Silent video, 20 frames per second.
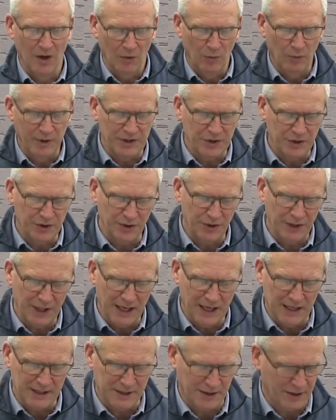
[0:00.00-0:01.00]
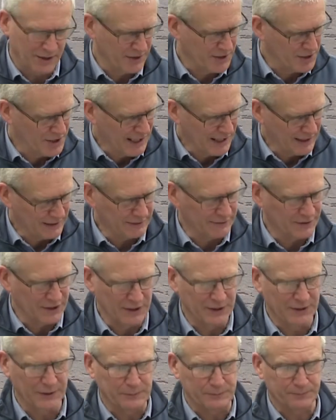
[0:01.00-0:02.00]
we should ask ourselves, you
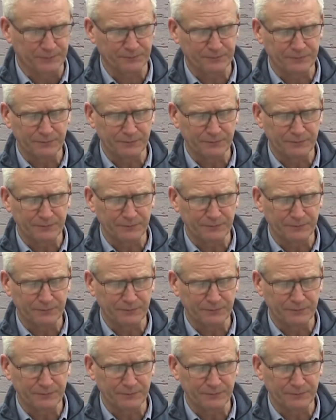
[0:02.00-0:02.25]
know,